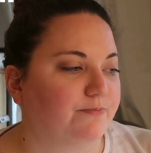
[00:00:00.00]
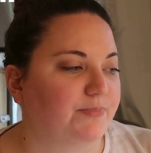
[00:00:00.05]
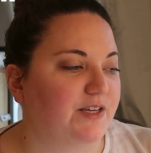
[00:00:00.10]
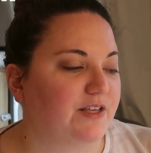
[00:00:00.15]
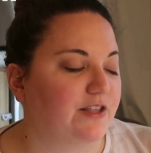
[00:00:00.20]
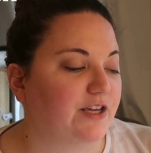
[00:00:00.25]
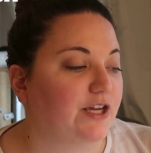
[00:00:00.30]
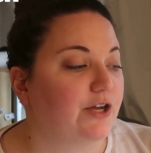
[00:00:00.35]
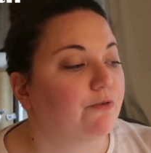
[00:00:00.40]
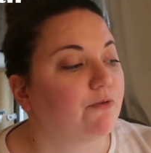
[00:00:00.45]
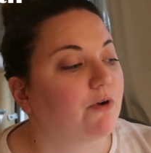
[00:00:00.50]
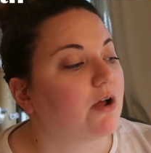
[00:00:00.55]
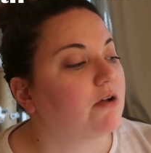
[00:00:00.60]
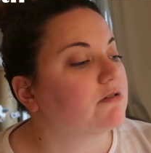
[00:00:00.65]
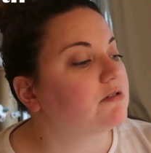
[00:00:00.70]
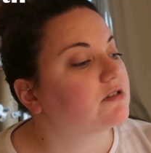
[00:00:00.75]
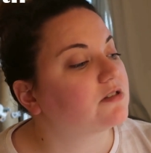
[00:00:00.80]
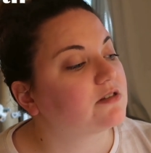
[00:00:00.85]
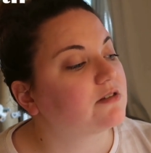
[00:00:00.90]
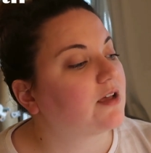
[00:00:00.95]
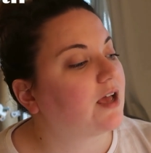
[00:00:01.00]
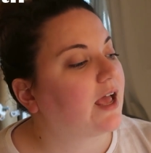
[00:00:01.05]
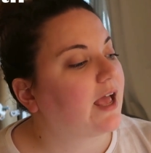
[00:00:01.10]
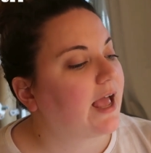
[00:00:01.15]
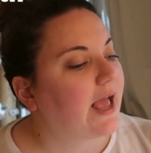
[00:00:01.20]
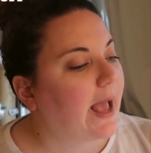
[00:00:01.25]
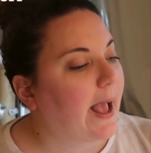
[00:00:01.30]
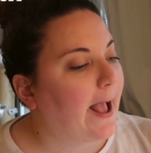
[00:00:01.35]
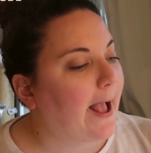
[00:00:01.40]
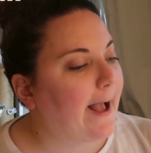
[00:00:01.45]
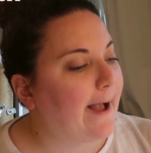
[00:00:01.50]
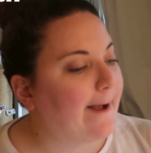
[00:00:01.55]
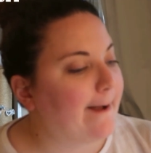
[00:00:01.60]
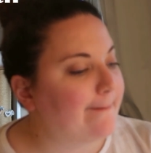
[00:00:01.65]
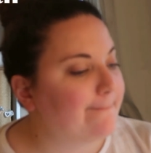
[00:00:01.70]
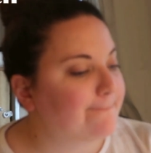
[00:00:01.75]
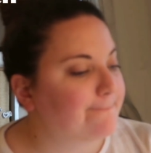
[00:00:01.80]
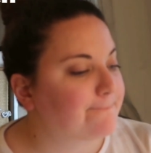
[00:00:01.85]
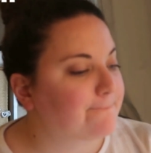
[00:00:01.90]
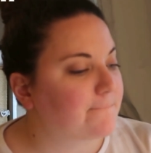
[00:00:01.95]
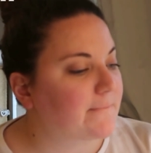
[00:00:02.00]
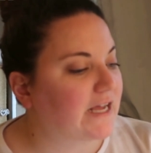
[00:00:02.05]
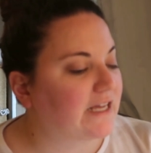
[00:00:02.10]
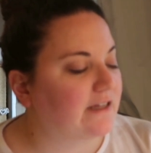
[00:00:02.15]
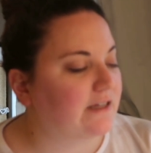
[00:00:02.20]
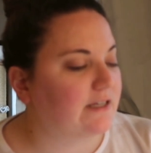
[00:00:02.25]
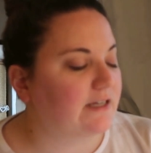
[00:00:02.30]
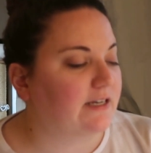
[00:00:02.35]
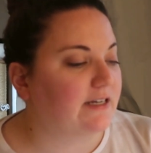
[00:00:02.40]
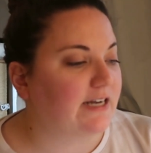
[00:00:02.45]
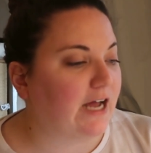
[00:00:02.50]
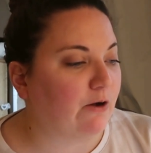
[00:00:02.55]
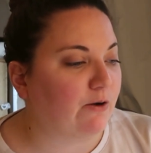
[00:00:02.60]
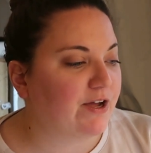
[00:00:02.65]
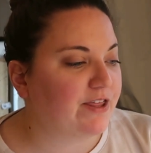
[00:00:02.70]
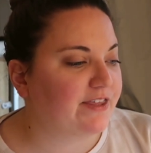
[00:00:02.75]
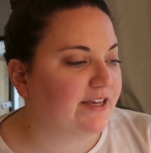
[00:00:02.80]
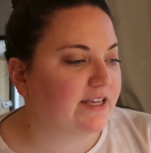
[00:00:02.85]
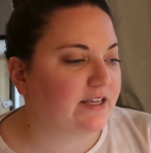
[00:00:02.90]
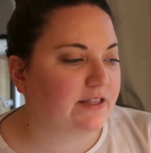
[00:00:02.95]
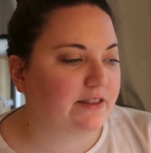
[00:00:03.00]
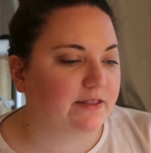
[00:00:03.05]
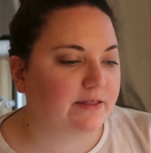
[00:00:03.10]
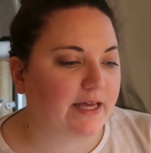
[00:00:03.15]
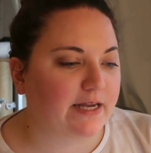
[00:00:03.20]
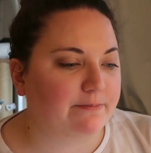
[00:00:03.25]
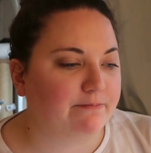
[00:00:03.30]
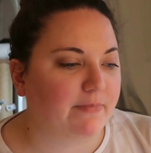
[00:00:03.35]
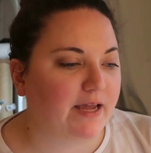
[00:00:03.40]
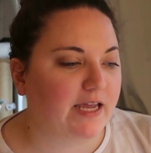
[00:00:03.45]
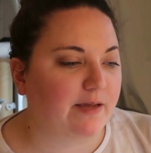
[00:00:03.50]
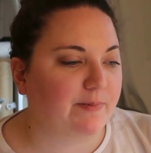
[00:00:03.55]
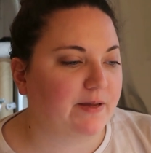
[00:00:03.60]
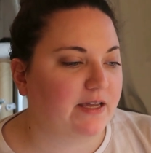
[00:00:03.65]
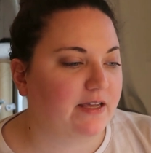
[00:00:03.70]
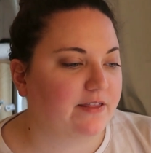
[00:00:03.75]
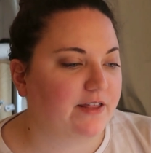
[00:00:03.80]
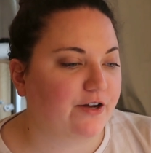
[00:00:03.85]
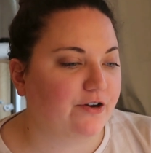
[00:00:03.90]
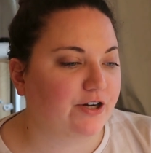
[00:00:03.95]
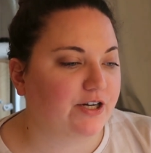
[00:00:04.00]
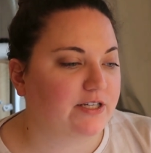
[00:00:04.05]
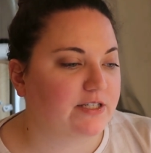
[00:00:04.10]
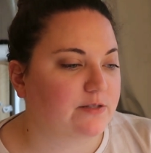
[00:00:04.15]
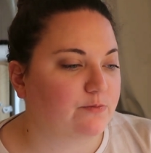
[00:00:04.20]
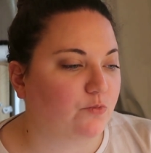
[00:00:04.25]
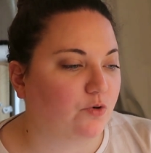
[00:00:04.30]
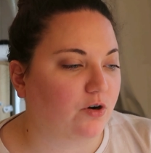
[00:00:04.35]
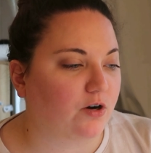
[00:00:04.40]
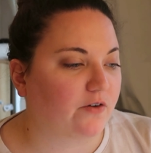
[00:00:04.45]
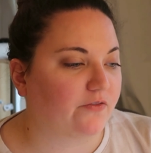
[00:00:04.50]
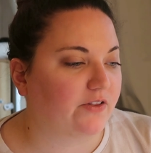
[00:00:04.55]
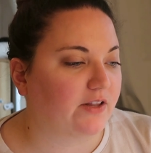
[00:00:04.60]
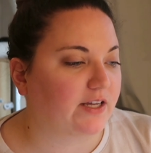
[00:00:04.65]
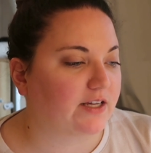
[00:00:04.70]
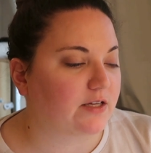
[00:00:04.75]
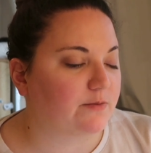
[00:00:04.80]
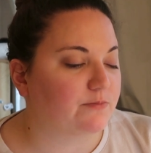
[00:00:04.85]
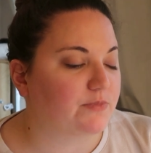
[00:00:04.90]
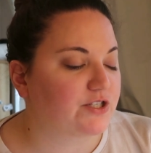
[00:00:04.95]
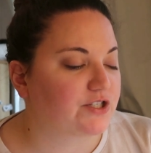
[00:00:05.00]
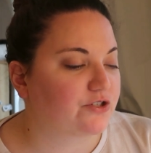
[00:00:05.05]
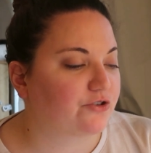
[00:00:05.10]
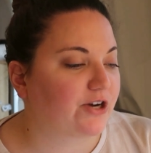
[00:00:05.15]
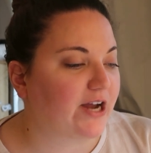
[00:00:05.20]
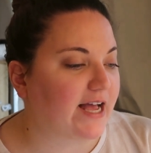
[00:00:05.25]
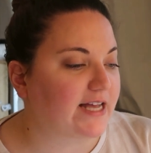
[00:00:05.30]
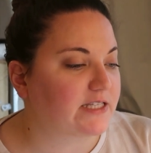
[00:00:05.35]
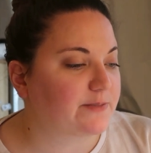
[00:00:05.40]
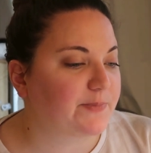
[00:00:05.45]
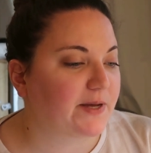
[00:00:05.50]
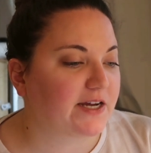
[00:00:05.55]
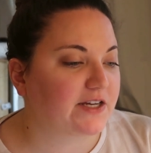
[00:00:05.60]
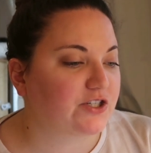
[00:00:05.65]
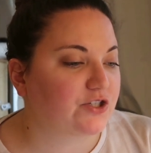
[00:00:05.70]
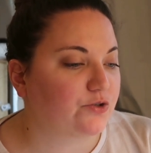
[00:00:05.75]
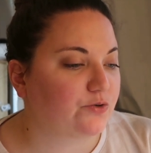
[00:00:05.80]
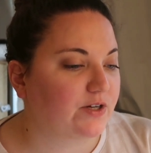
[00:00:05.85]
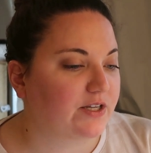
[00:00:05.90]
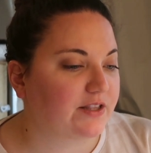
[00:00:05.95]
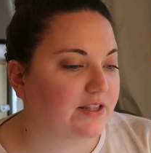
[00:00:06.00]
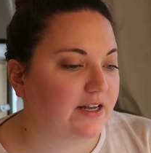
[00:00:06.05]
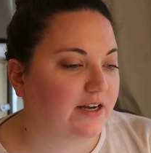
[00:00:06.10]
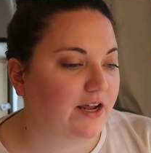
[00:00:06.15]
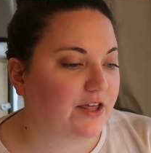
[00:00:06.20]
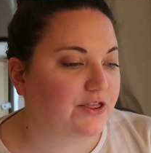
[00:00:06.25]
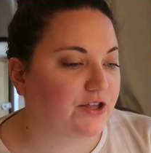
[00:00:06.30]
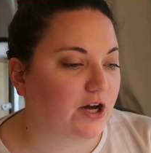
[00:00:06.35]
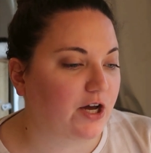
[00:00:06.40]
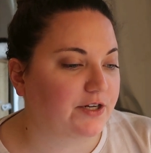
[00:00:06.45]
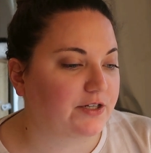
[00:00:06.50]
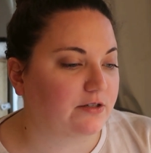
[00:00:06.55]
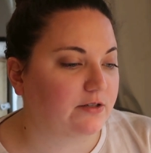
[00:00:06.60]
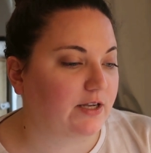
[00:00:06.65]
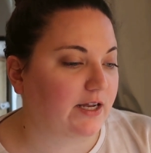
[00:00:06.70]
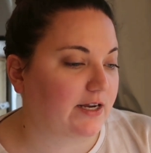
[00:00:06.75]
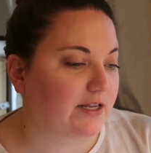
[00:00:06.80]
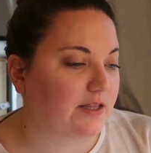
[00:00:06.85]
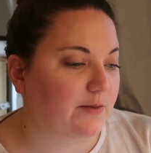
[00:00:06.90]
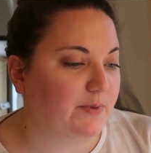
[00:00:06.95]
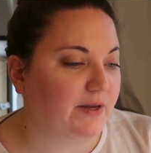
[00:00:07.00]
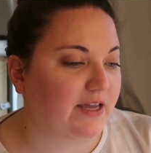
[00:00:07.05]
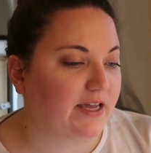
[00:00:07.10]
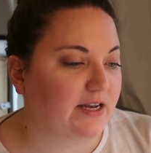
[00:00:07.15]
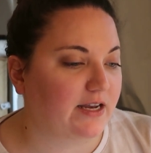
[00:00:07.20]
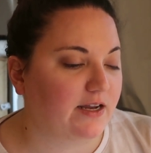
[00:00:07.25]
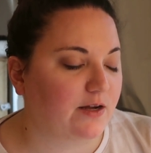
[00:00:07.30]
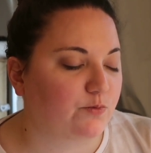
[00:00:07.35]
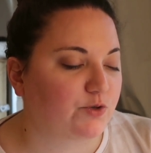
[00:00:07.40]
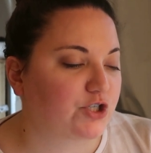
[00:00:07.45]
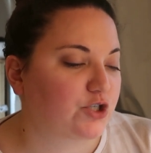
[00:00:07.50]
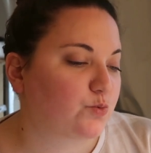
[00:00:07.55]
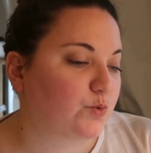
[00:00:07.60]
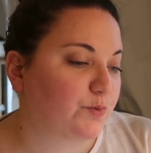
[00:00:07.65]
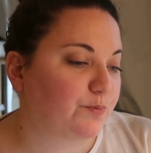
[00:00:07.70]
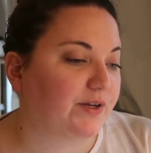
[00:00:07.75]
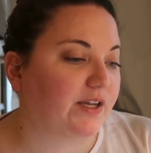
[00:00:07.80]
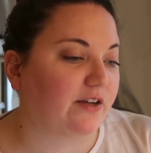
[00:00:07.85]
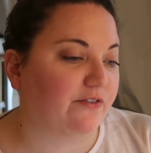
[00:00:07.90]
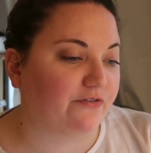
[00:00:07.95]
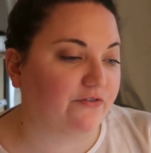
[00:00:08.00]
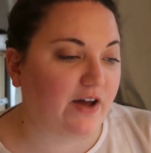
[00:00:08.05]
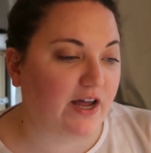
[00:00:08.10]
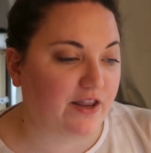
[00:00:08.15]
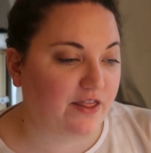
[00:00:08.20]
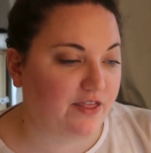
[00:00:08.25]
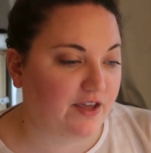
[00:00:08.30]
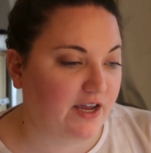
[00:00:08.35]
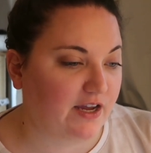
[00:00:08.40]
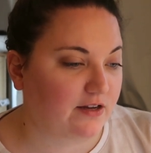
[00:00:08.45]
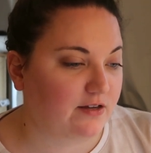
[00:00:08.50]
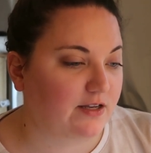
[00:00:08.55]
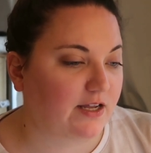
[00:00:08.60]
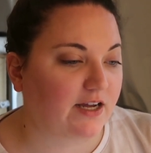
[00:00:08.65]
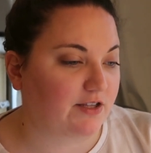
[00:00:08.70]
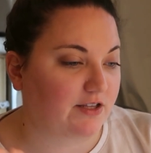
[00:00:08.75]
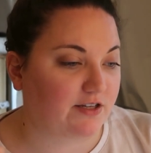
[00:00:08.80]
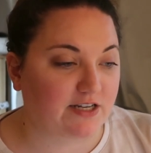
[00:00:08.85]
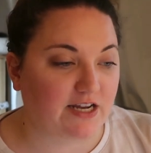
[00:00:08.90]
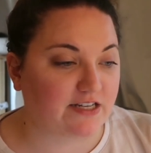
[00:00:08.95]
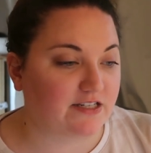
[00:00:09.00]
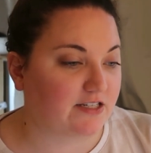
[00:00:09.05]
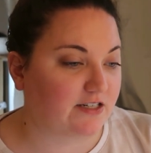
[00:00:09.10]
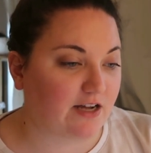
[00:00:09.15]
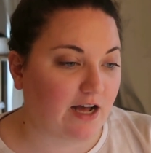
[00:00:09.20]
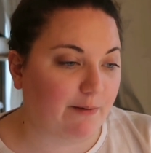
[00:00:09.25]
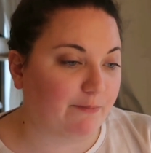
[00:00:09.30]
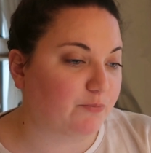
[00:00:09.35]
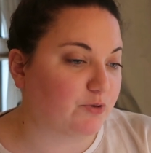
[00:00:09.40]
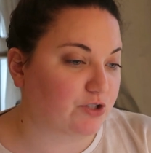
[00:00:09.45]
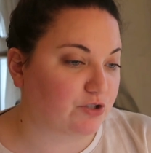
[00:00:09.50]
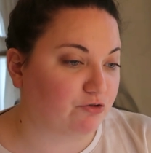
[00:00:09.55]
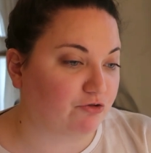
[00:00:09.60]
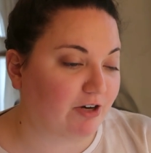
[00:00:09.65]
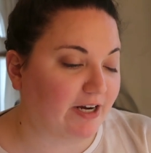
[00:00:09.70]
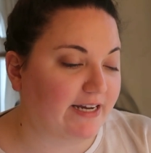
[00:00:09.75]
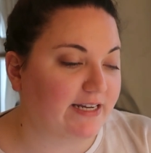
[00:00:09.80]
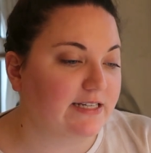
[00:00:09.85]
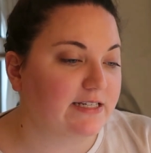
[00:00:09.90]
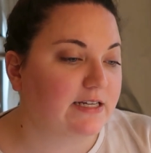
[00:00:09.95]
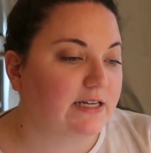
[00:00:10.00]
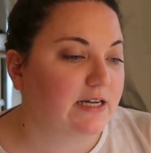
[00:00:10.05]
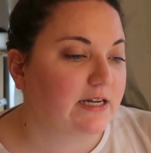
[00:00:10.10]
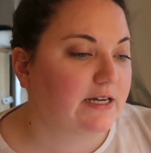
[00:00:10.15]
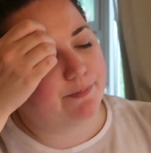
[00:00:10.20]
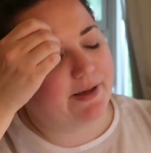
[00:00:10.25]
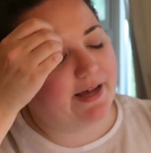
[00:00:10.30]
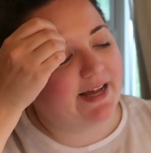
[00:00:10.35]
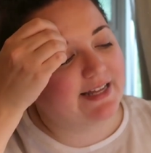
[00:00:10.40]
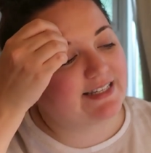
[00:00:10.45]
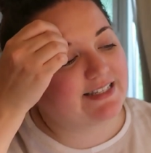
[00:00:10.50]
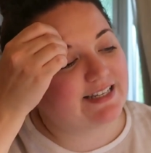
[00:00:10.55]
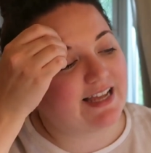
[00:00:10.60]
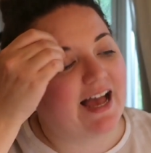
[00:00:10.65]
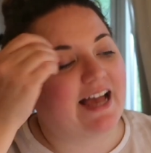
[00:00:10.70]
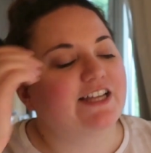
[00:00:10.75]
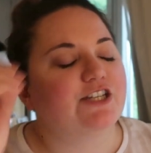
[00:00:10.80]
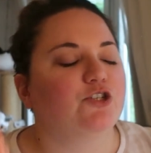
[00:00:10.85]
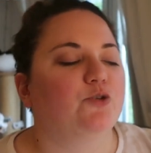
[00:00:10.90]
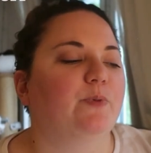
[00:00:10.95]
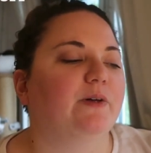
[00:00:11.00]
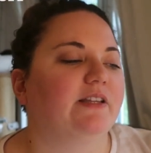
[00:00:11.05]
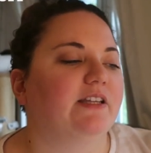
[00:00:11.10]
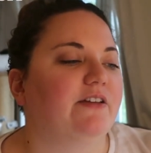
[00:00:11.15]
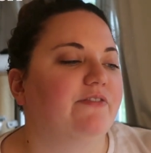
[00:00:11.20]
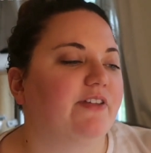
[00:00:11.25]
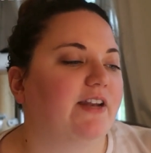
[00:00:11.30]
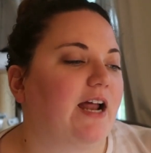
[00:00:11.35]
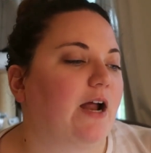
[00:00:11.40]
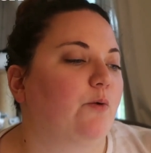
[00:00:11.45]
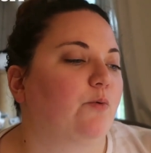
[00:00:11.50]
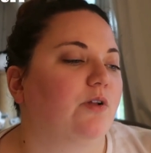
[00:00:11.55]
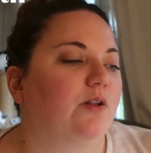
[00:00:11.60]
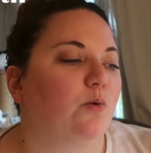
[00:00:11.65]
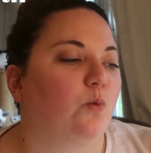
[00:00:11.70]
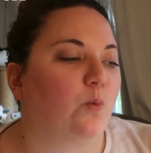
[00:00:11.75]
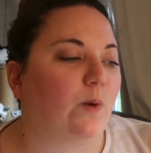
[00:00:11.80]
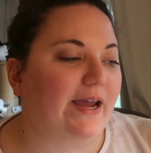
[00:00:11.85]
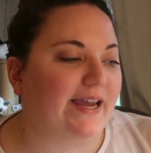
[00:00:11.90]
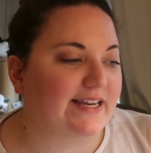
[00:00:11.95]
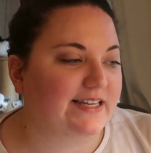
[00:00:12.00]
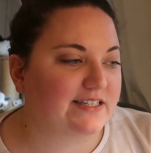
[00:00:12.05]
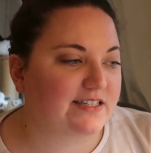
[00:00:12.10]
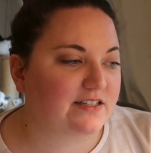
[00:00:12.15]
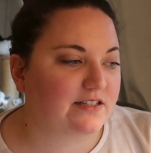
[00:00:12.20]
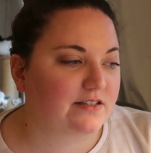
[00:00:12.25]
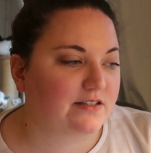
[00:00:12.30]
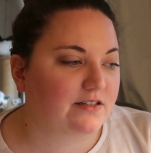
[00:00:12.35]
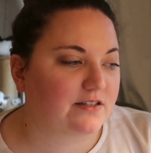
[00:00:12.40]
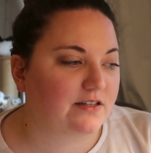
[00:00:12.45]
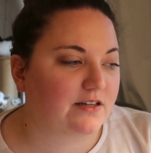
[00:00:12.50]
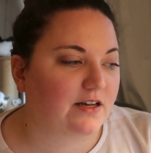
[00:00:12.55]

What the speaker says: be the heroes. Now I think that maybe there is more of like a mystery aspect to it than I thought like in the beginning, which would be a fun thing. The Tainted Cup was great, but I do believe that I will wait